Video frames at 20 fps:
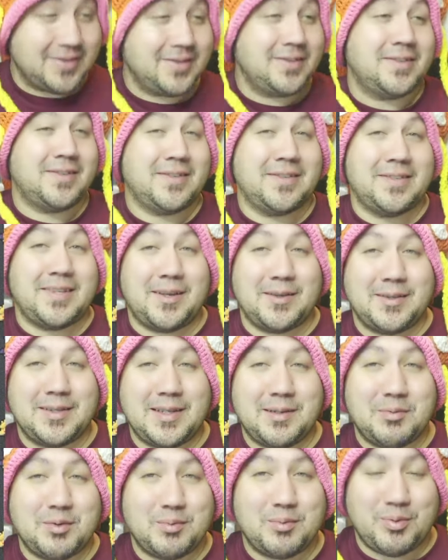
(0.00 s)
so I was
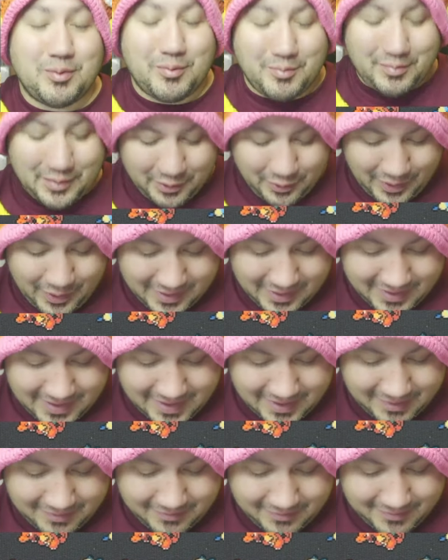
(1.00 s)
able to pull Mew out that.
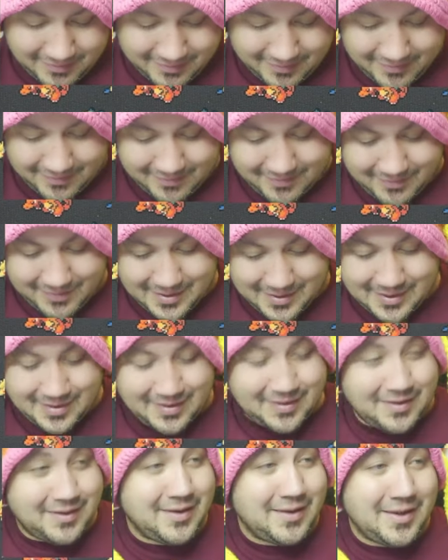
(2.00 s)

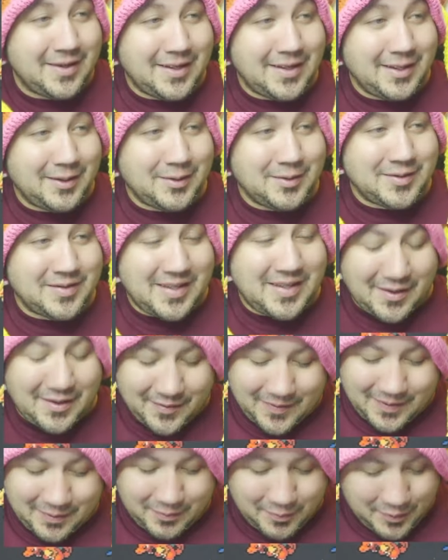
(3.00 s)
It was
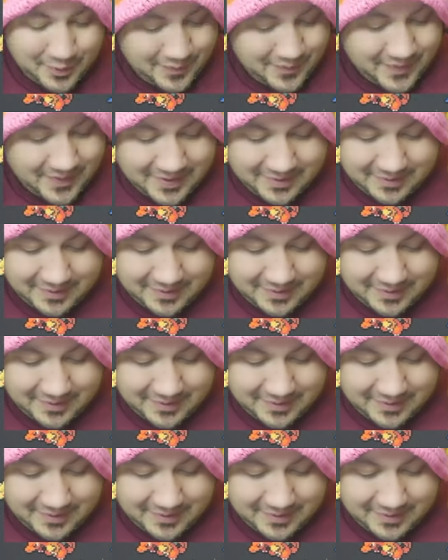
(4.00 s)
definitely worth it.